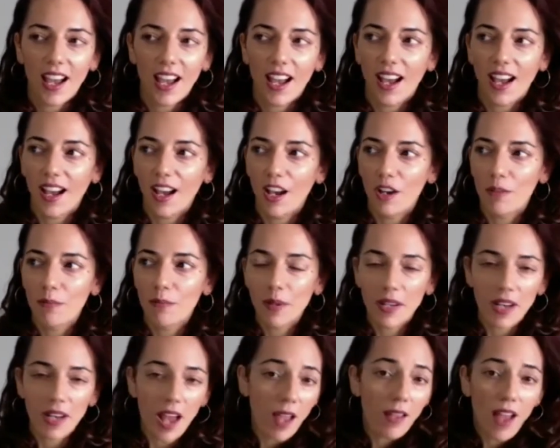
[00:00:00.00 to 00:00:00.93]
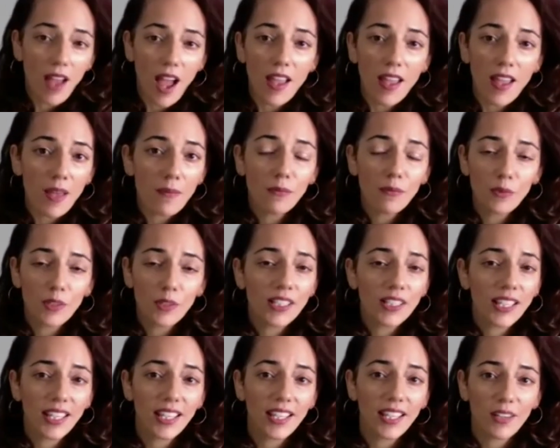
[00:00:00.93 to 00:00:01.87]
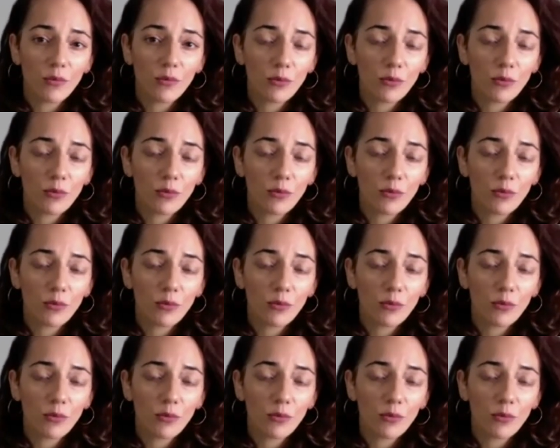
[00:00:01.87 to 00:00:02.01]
uh, but I, I, am really,